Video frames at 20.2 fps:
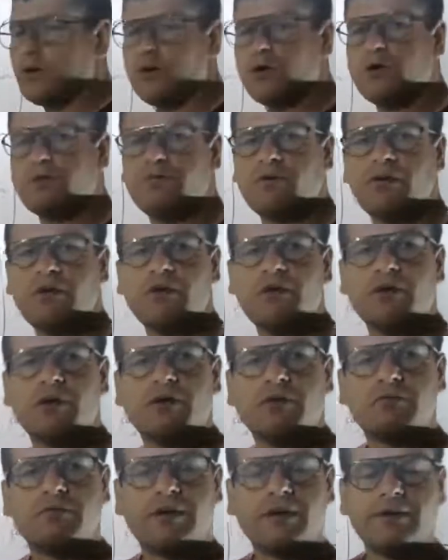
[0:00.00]
of
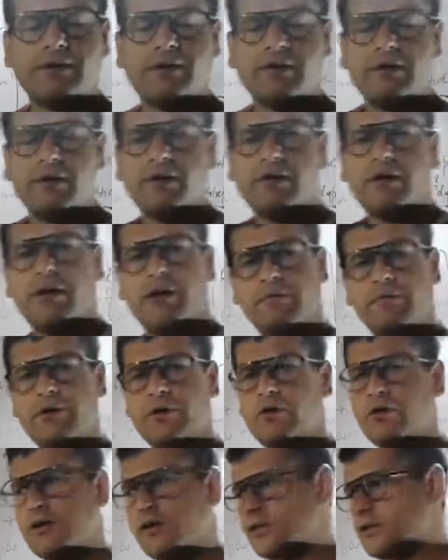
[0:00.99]
one
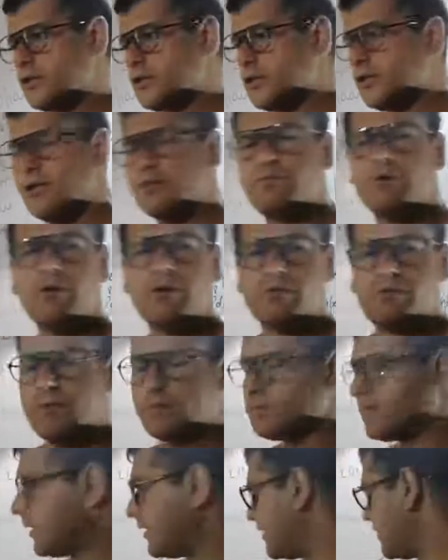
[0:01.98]
amino acid in a
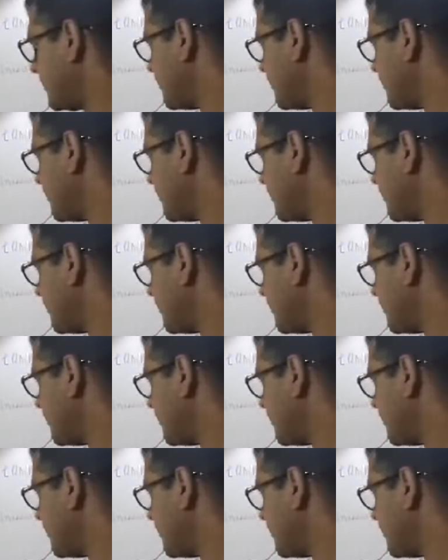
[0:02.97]
polypeptide